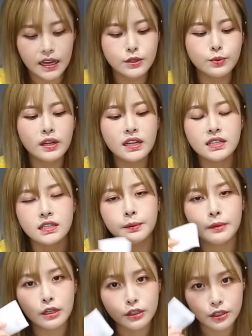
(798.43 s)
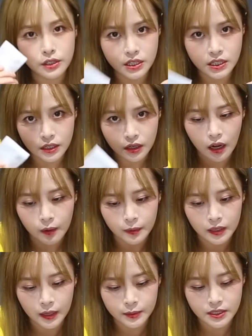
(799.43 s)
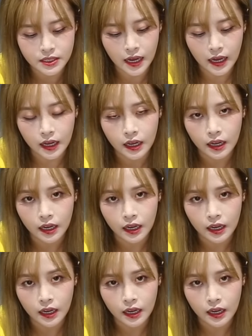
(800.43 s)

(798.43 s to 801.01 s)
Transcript: It's really similar to the silk cut one, I would say.